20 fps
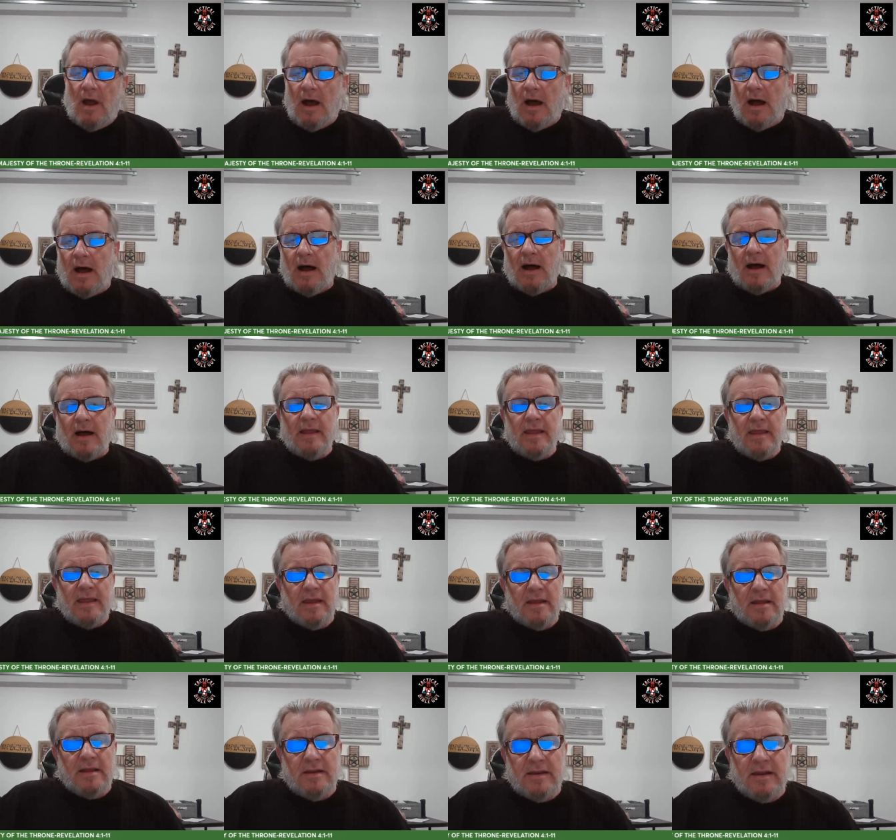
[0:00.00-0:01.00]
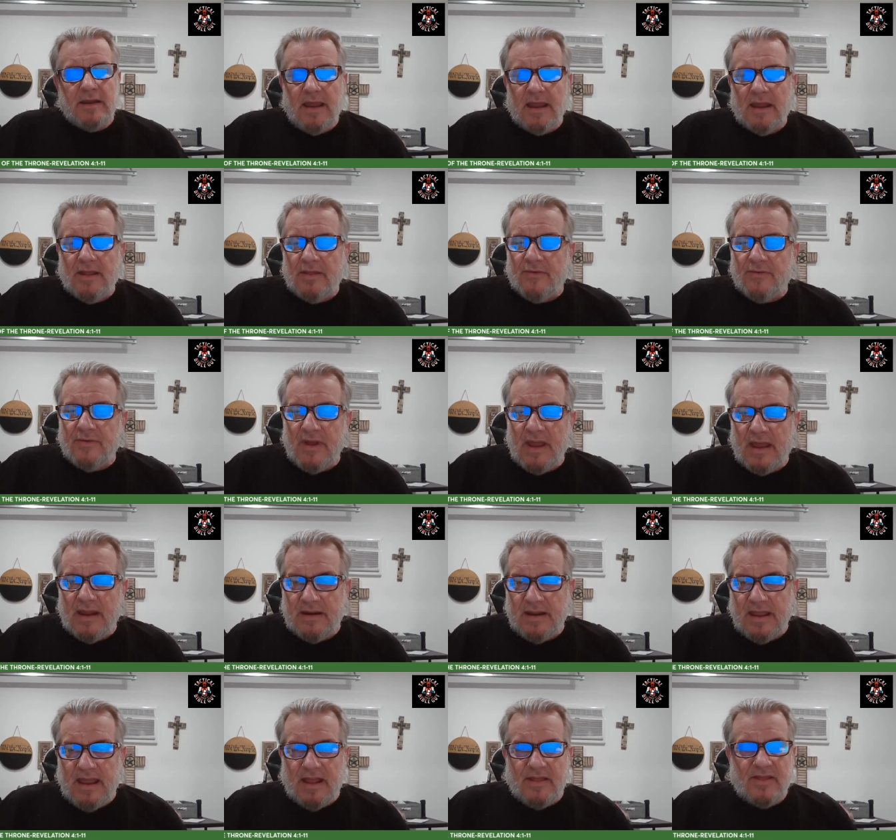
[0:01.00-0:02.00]
uh, in, in, the,
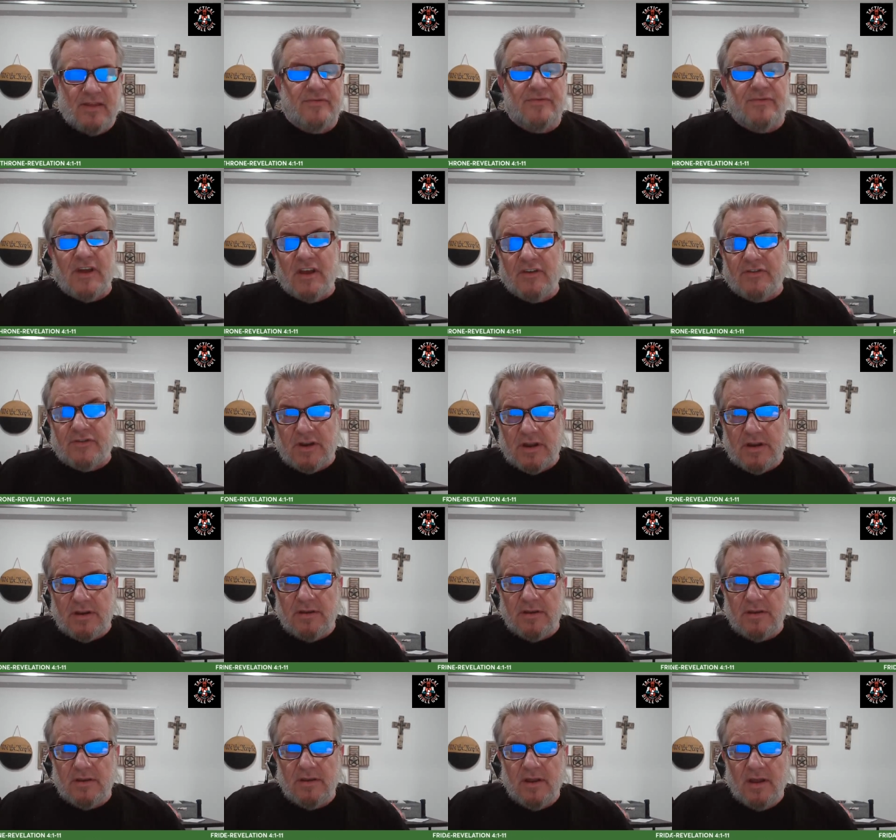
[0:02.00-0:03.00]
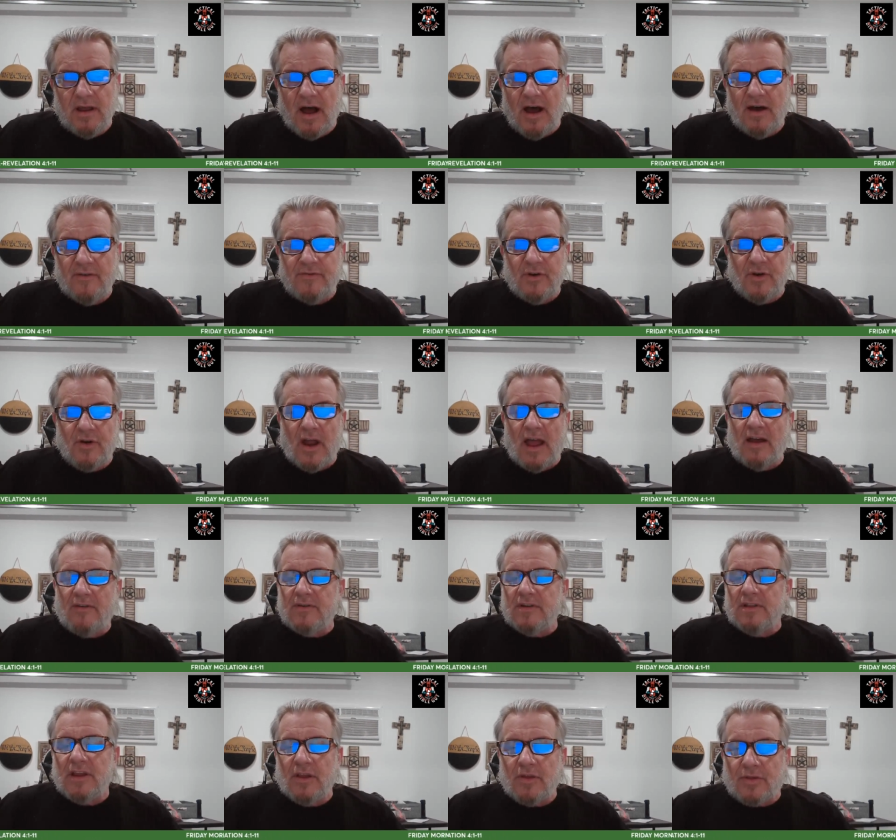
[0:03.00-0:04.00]
in, in the vision of your
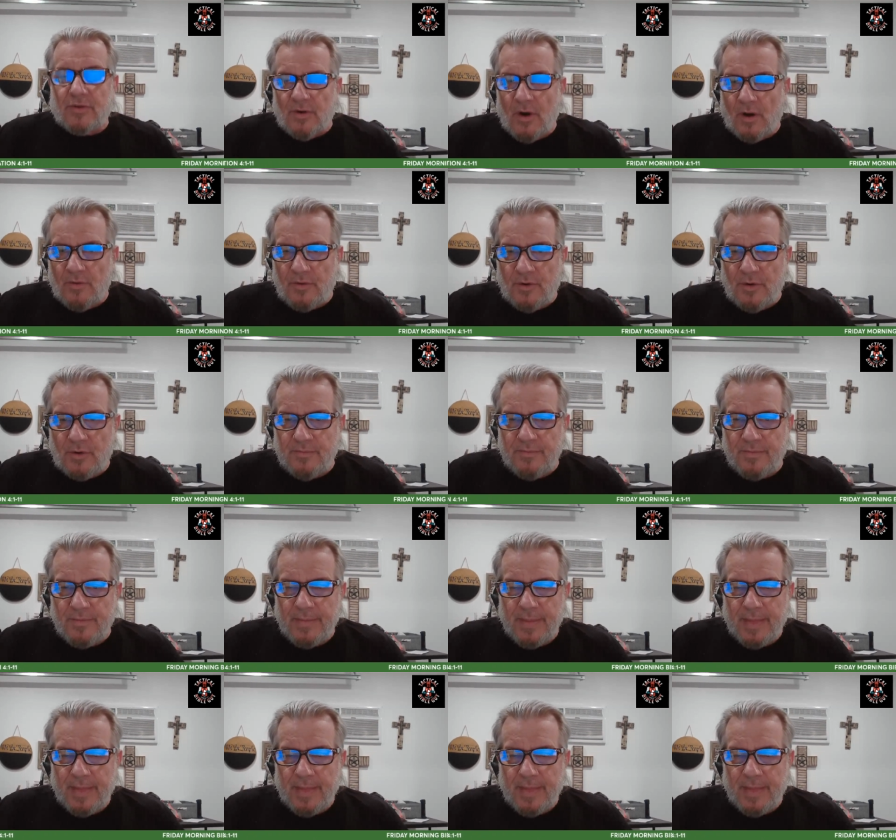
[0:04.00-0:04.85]
heavenly throne room.